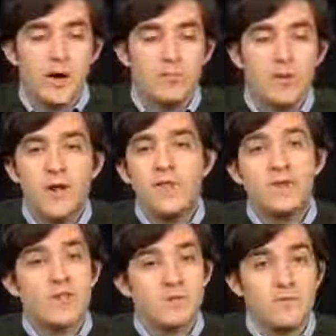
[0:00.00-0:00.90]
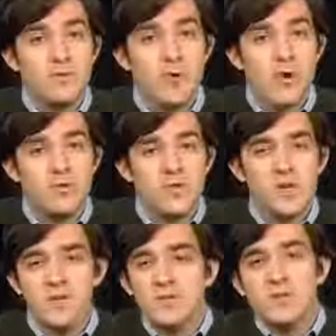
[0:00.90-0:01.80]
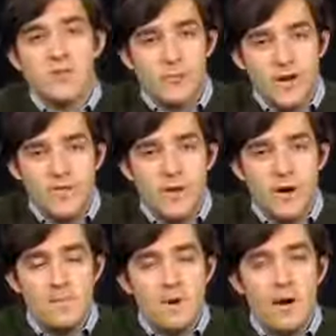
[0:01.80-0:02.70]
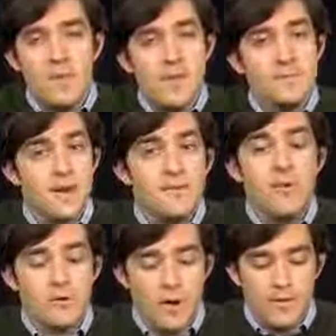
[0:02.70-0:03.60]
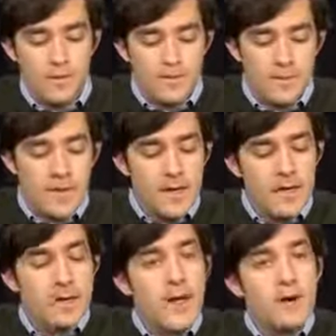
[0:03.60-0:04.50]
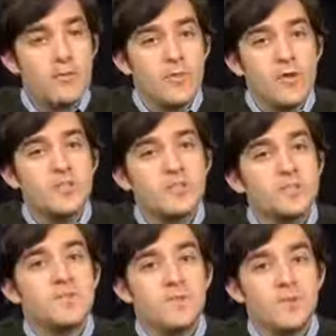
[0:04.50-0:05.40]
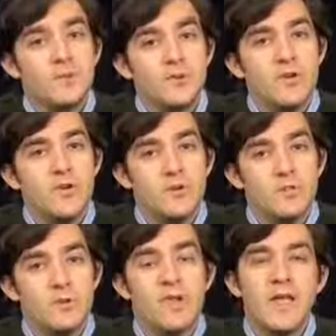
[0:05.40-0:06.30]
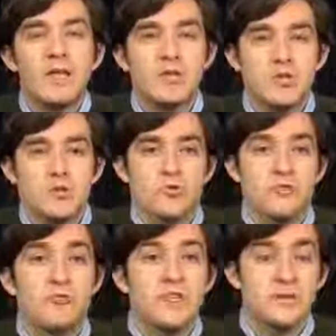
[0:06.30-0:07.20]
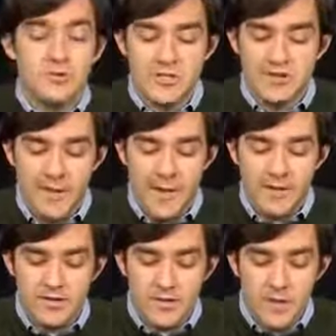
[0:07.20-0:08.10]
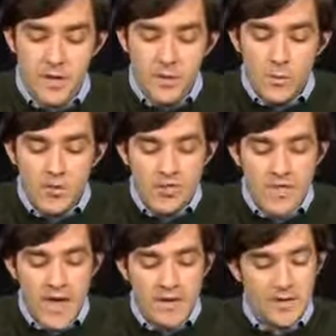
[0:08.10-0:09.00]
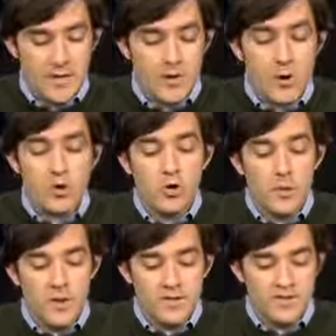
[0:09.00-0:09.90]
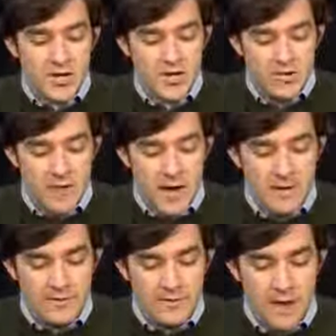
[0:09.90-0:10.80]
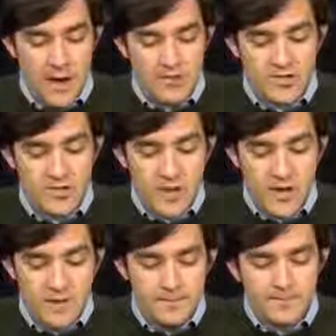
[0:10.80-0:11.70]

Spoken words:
bring things up for vote, deliberate on them, and vote on them. Now, there is a specific provision related to secrecy of ballots, which is that in Article 1, Section 5, Clause 3,